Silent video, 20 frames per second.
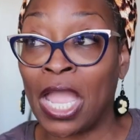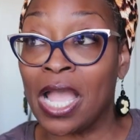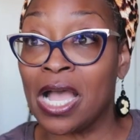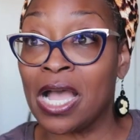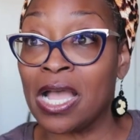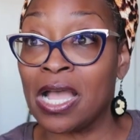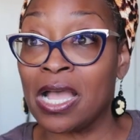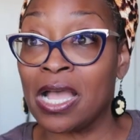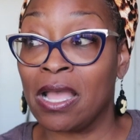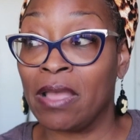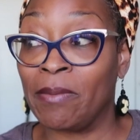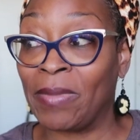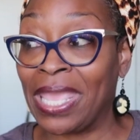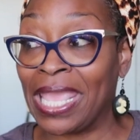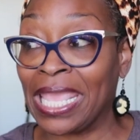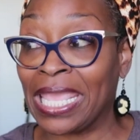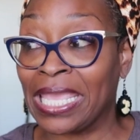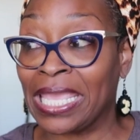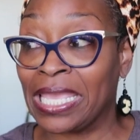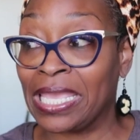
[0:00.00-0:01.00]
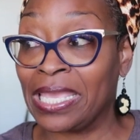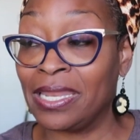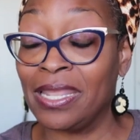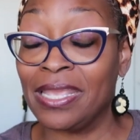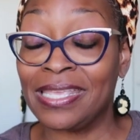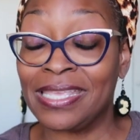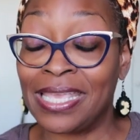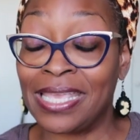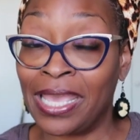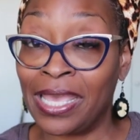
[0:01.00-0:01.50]
And
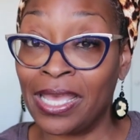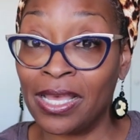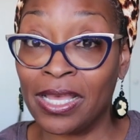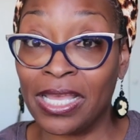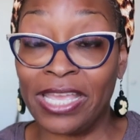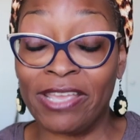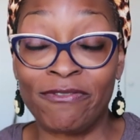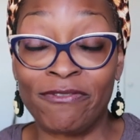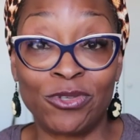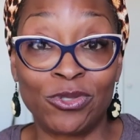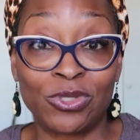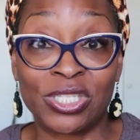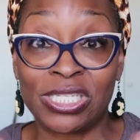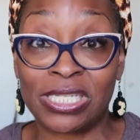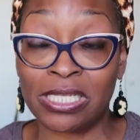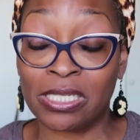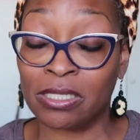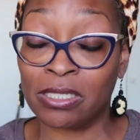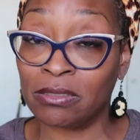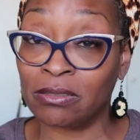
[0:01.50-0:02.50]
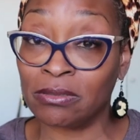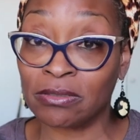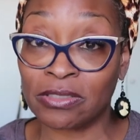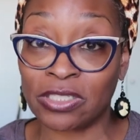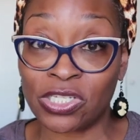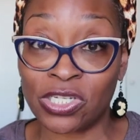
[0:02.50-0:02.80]
yeah, if you still,